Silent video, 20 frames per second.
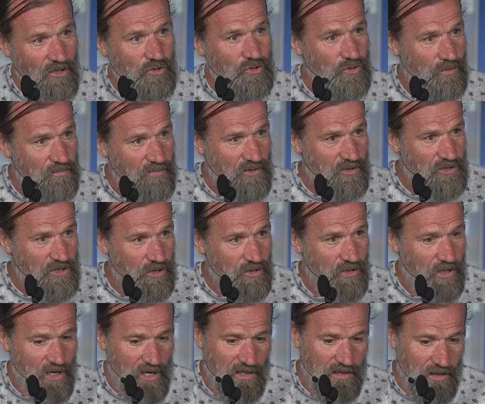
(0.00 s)
to
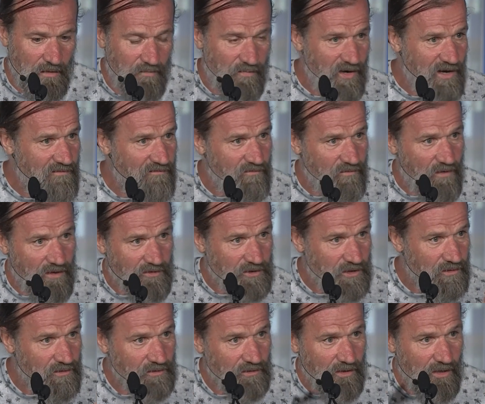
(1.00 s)
produce the
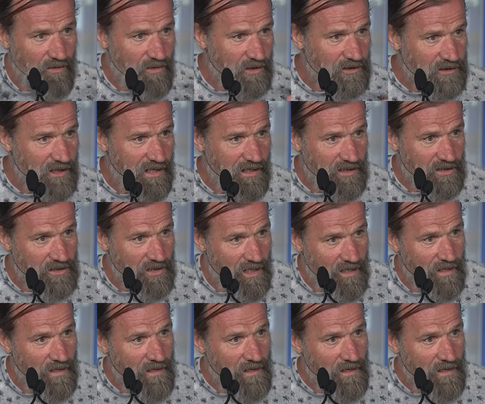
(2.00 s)
prefrontal cortex